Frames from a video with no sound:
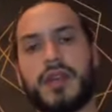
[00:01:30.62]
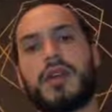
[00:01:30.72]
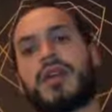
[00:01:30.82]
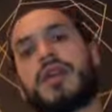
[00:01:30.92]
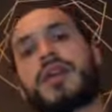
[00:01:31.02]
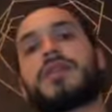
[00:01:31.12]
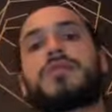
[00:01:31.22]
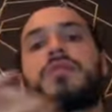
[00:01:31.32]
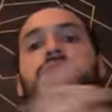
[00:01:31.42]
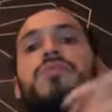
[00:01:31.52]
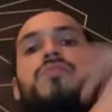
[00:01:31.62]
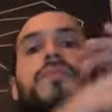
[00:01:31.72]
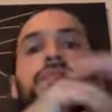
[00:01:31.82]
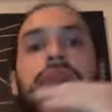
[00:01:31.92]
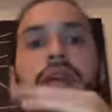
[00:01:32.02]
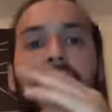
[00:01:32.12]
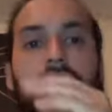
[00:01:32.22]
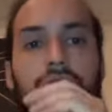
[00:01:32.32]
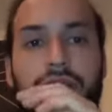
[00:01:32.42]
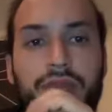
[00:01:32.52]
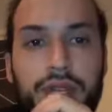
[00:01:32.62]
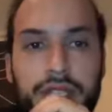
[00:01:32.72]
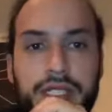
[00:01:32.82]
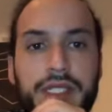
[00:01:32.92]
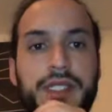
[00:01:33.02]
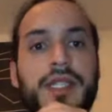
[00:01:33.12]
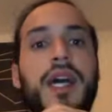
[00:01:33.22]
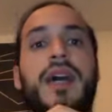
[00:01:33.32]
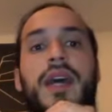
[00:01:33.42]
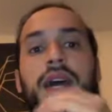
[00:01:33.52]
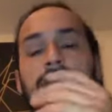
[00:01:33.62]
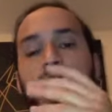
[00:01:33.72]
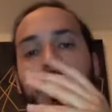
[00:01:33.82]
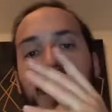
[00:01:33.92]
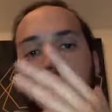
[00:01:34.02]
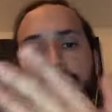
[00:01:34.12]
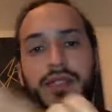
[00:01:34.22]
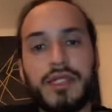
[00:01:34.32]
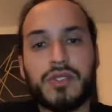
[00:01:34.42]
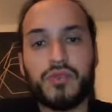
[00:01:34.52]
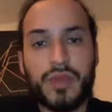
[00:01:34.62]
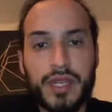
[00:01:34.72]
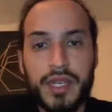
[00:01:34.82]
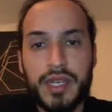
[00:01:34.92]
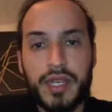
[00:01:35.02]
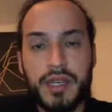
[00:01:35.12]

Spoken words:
All right, guys. So one of the questions that I got asked this week